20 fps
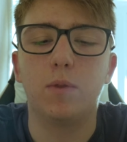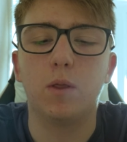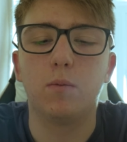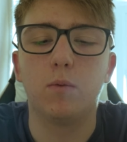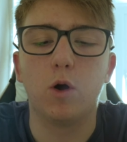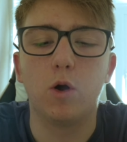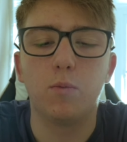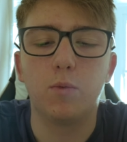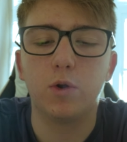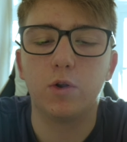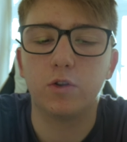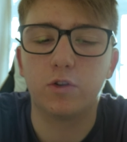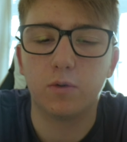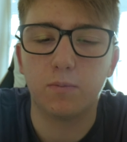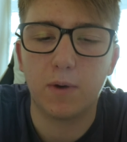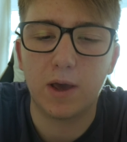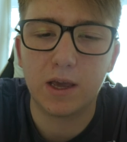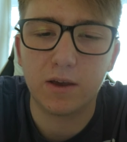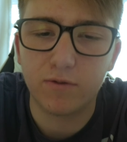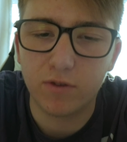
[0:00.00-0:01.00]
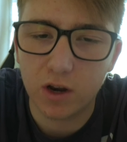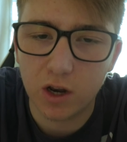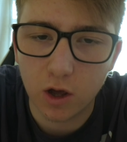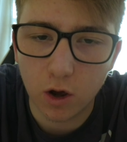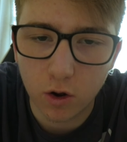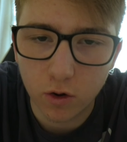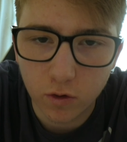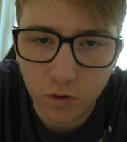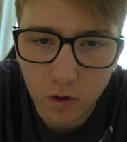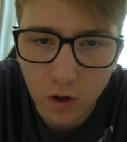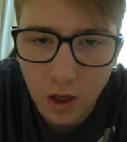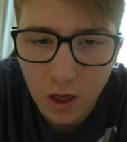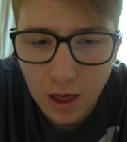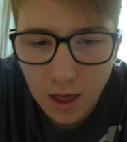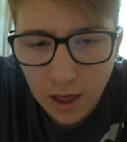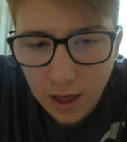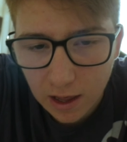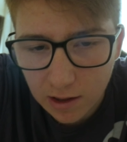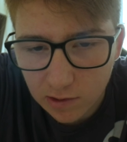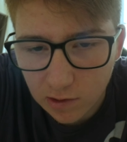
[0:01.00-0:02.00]
at the moment to make videos.
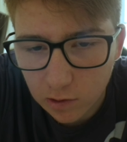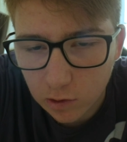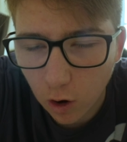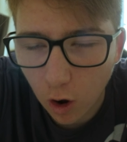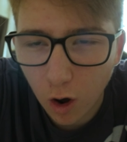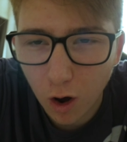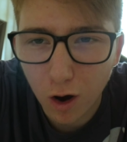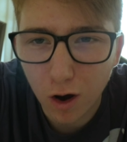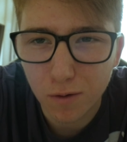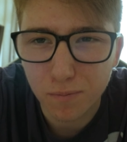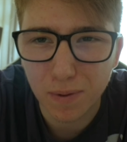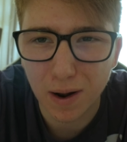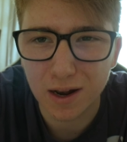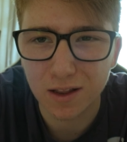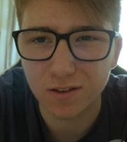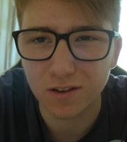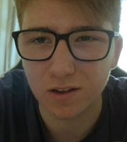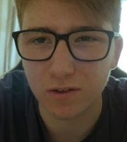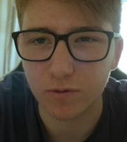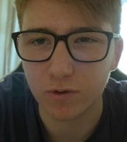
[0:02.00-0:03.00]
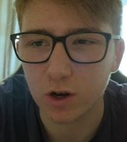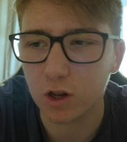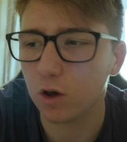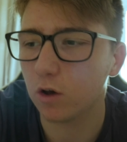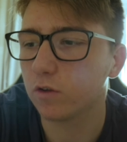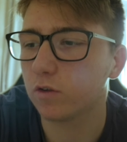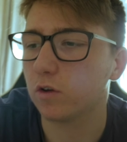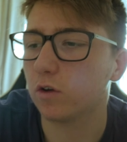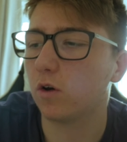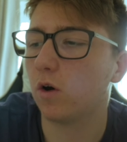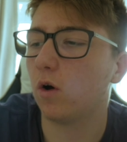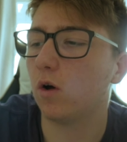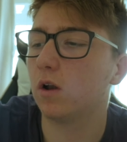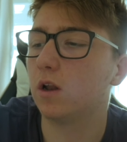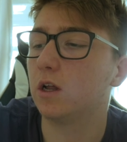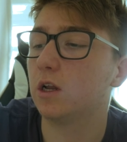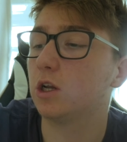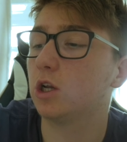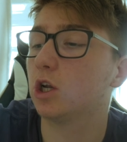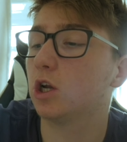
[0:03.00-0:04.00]
It's just hard balancing videos in
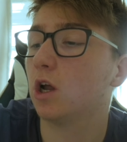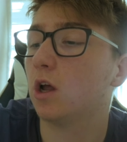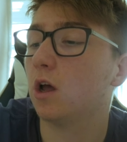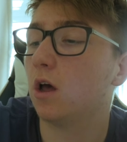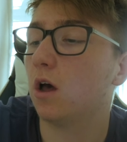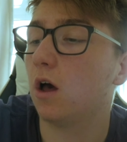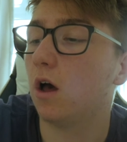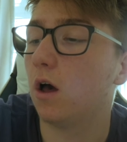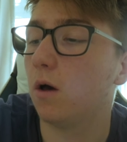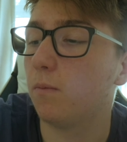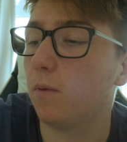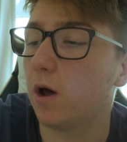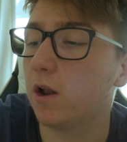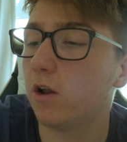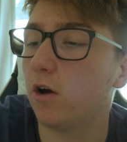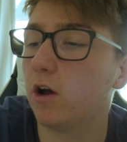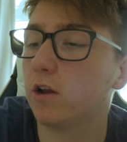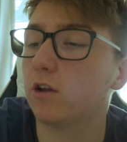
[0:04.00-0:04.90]
college. I know I